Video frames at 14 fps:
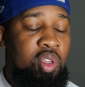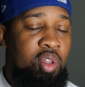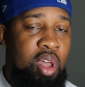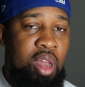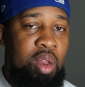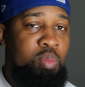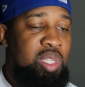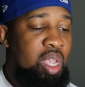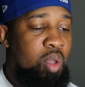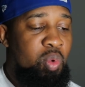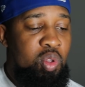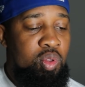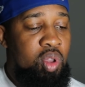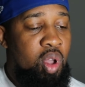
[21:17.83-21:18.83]
You know what I'm saying?
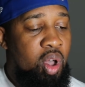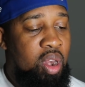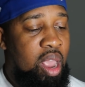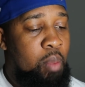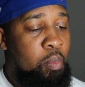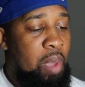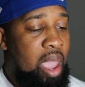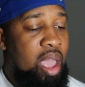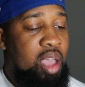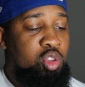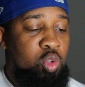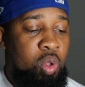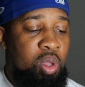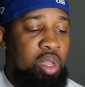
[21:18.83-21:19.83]
When you don that
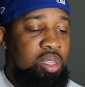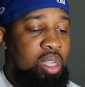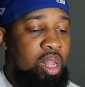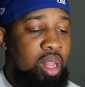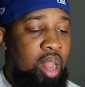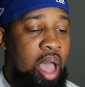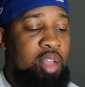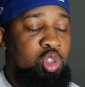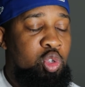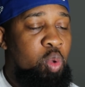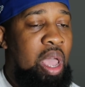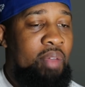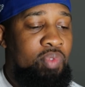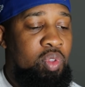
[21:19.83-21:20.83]
badge, you, it's a lot
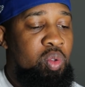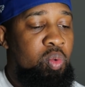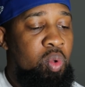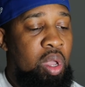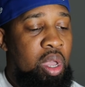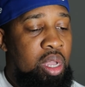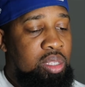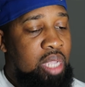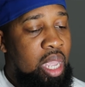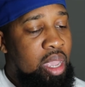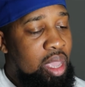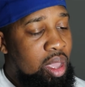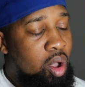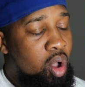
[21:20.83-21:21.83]
you have to
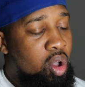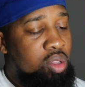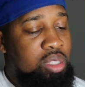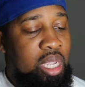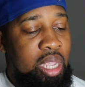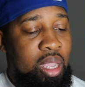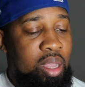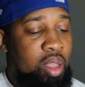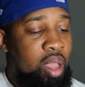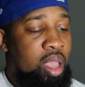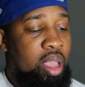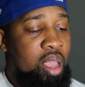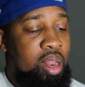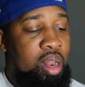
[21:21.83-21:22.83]
take on, take
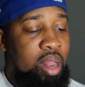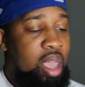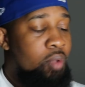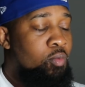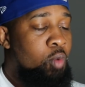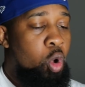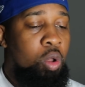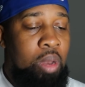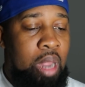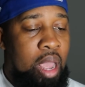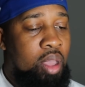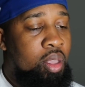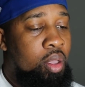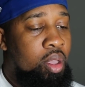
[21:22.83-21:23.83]
and, and, let roll
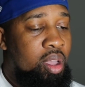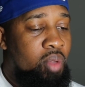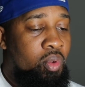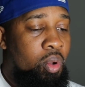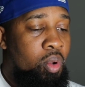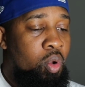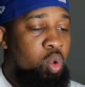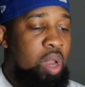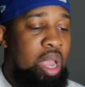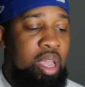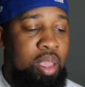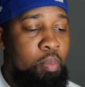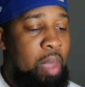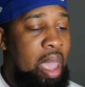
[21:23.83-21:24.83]
down your roll
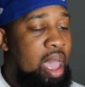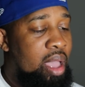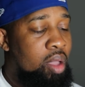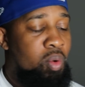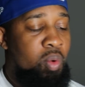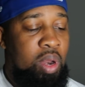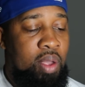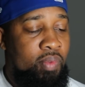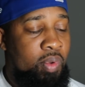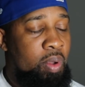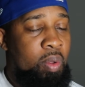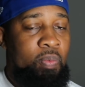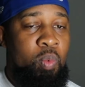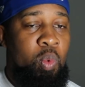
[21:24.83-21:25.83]
down your back or
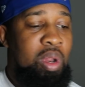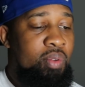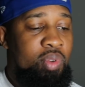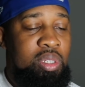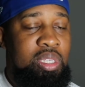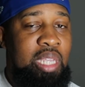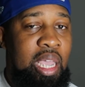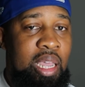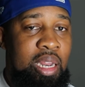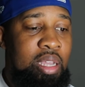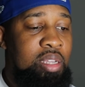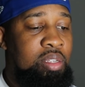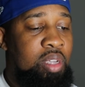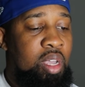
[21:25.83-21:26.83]
whatever, whatever the saying
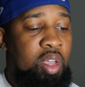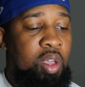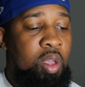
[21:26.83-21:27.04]
is.